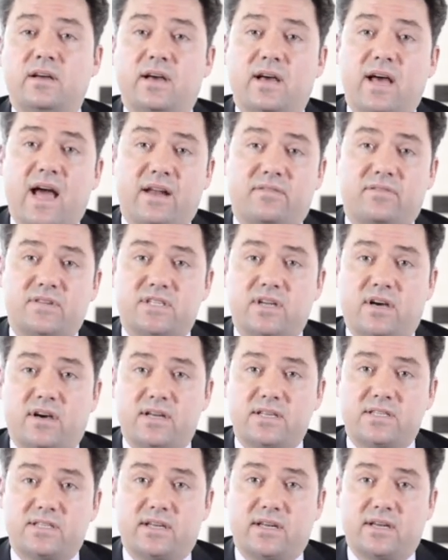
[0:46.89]
uh,
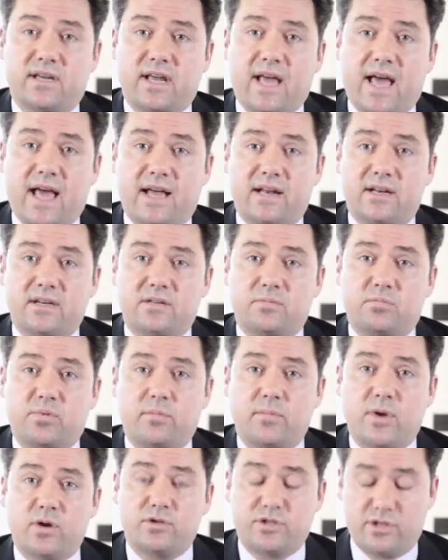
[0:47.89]
advertising and
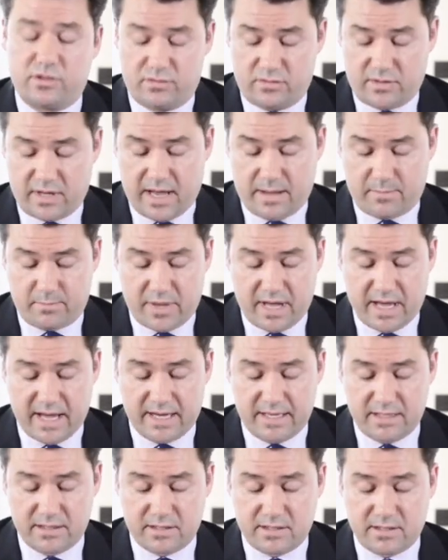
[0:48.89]
promotional
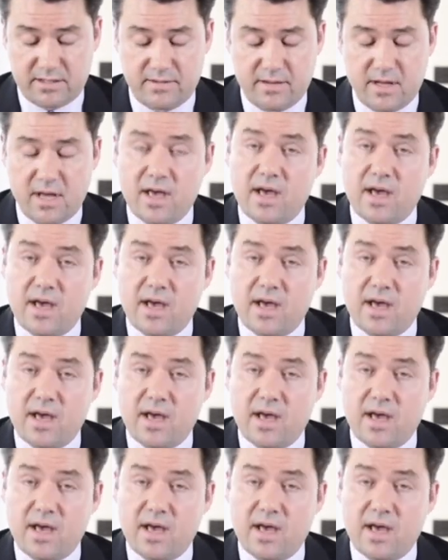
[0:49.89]
campaigns.